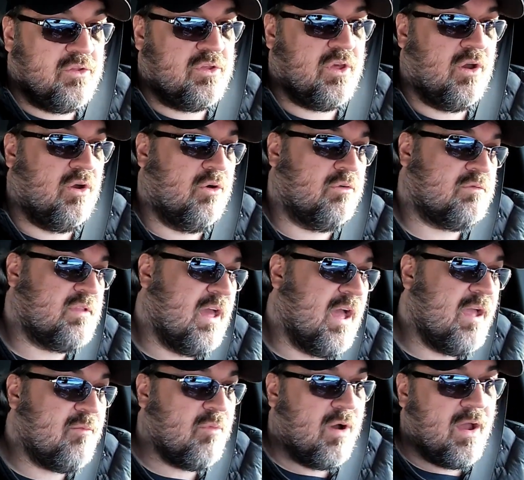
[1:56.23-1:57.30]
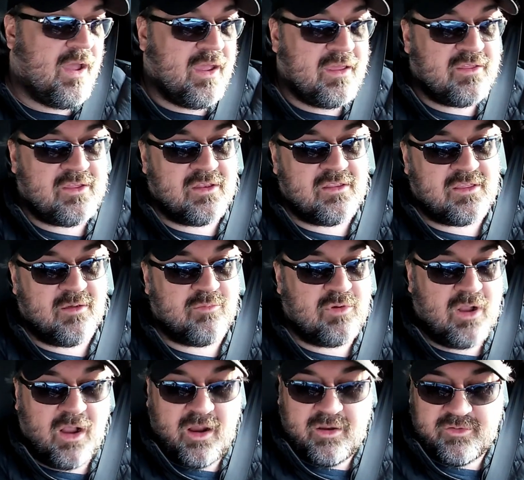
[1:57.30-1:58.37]
So time-wise, in some
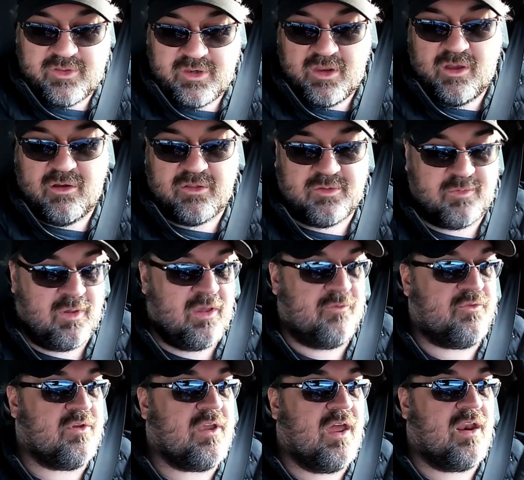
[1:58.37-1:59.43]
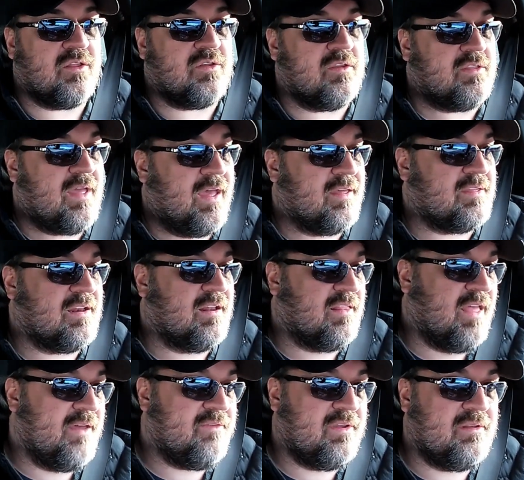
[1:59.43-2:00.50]
cars, you know, if you got a
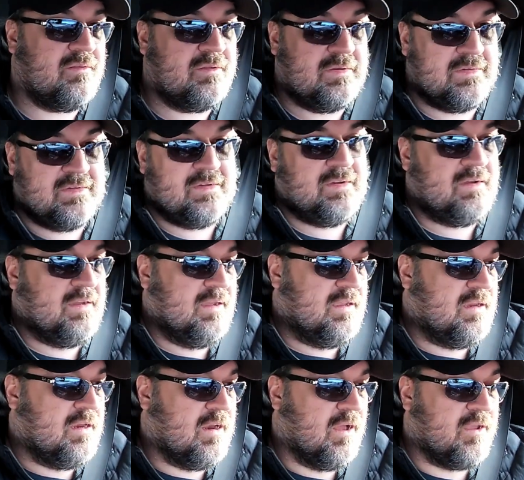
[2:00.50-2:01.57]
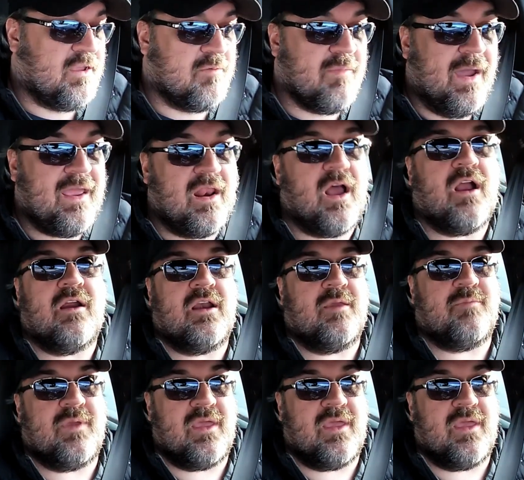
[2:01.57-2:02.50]
2011, you know, you might already